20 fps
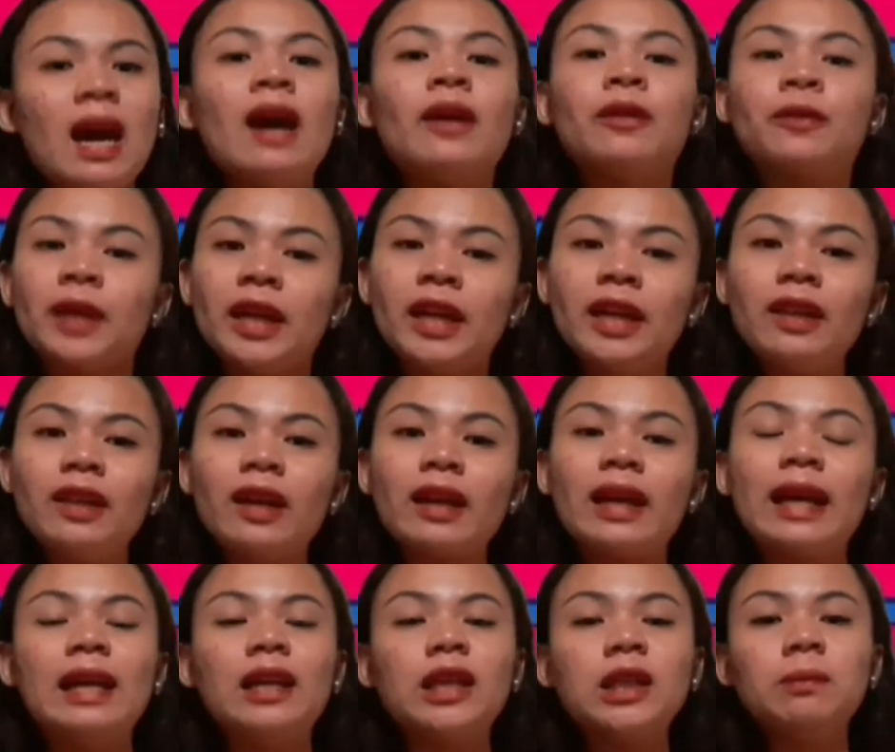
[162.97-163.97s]
Regular
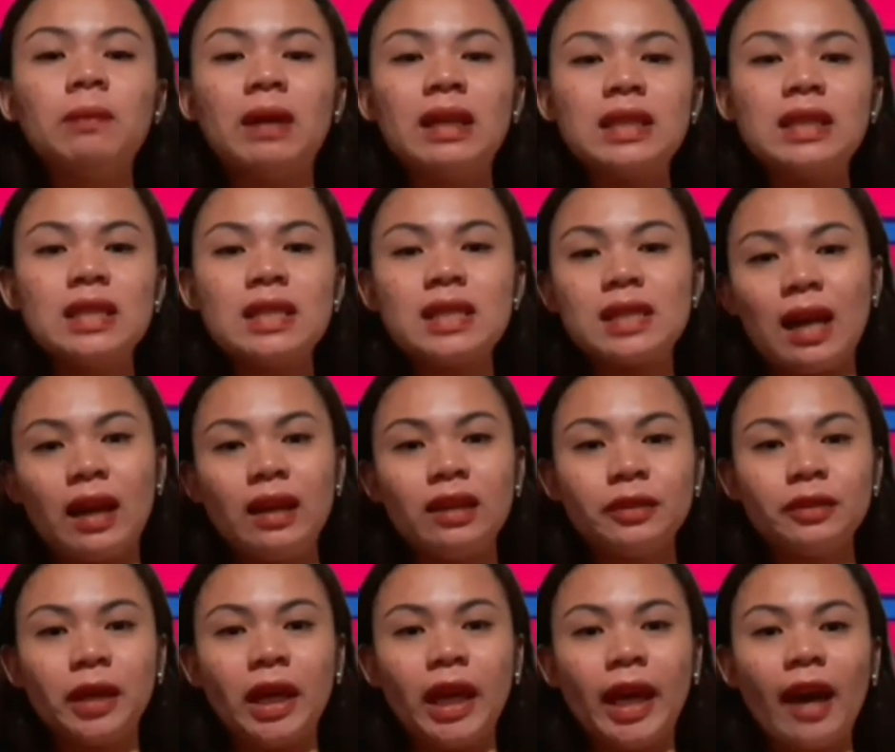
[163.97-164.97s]
increments in
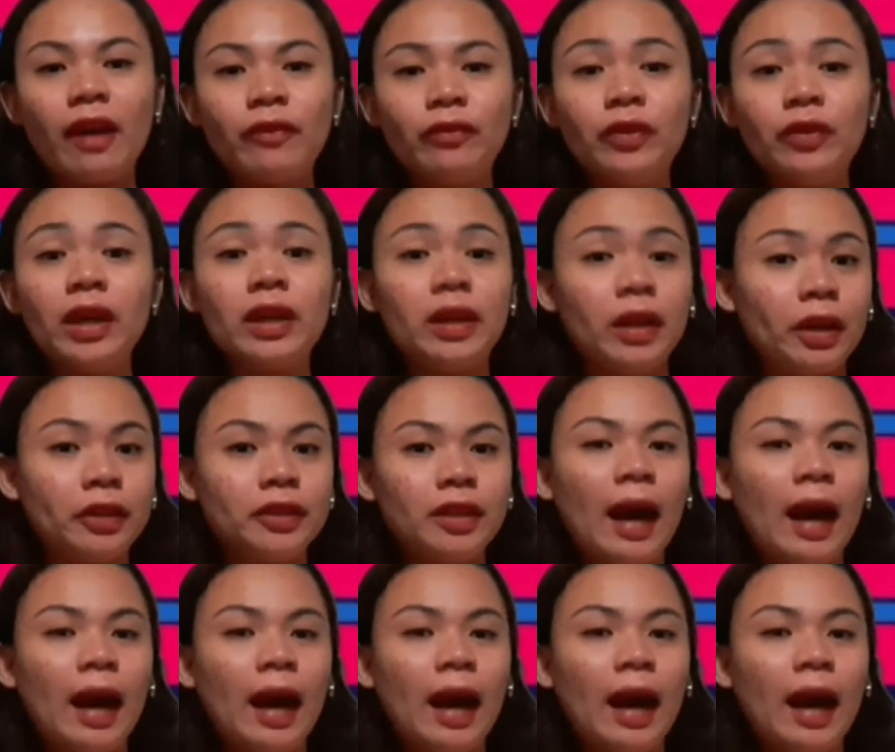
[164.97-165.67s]
salary every year